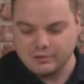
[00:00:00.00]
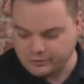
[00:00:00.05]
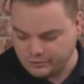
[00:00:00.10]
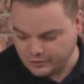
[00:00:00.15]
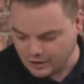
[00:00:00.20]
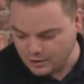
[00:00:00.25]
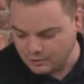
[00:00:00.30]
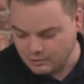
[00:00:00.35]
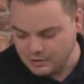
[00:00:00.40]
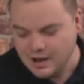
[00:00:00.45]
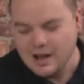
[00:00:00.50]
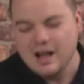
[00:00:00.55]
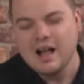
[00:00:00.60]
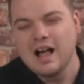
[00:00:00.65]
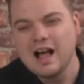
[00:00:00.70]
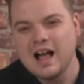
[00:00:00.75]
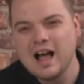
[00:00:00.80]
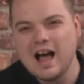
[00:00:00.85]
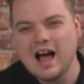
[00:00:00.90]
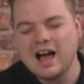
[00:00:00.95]
So
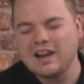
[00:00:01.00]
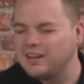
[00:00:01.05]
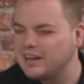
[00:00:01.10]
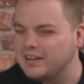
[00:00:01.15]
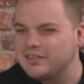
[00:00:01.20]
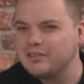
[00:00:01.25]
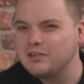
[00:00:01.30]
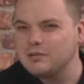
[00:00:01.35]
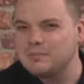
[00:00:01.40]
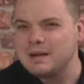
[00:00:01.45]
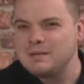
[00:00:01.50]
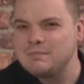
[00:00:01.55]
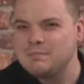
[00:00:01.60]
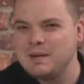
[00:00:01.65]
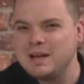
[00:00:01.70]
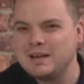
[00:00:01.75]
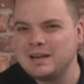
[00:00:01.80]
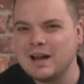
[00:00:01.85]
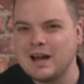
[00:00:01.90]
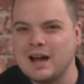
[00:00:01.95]
a little bit
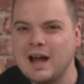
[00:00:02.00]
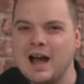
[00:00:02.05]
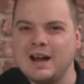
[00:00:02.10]
bigger,